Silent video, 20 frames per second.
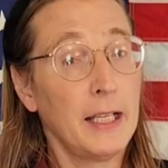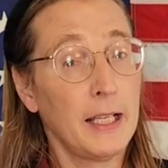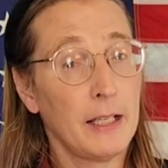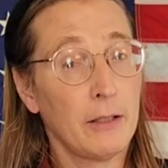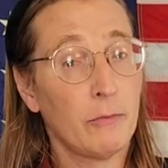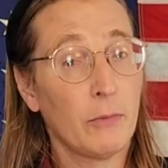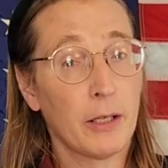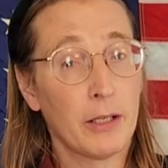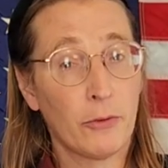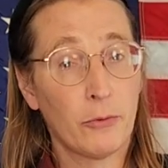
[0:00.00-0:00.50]

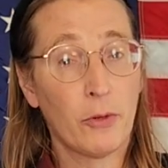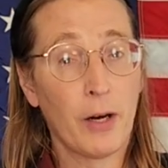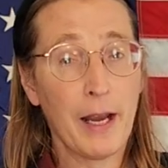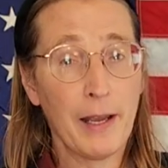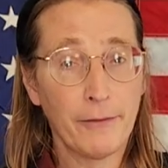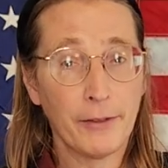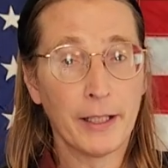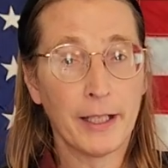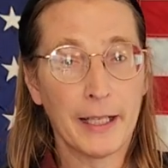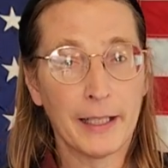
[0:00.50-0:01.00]
And when
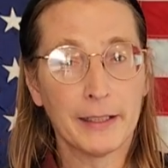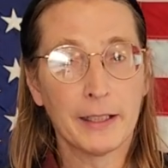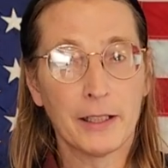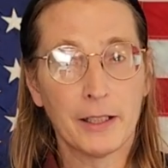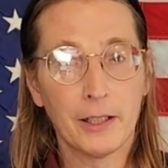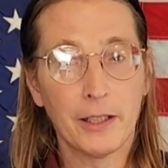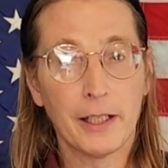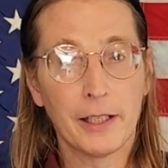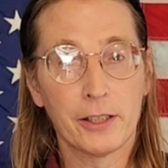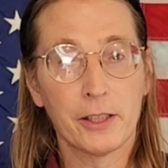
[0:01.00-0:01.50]
arriving at the
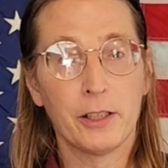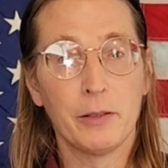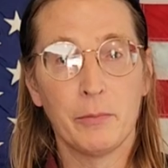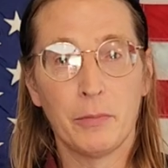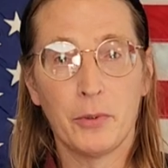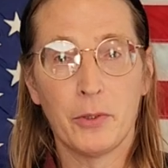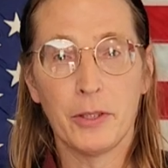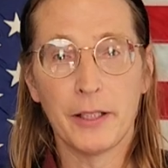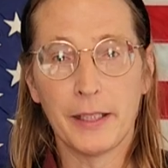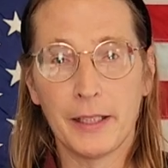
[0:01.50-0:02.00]
collection
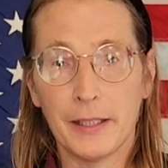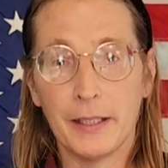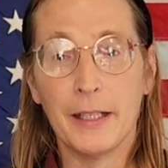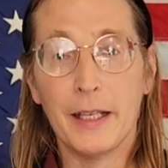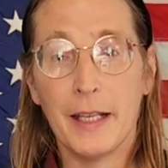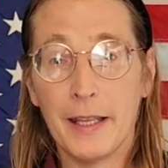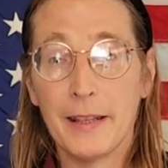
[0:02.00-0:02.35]
point,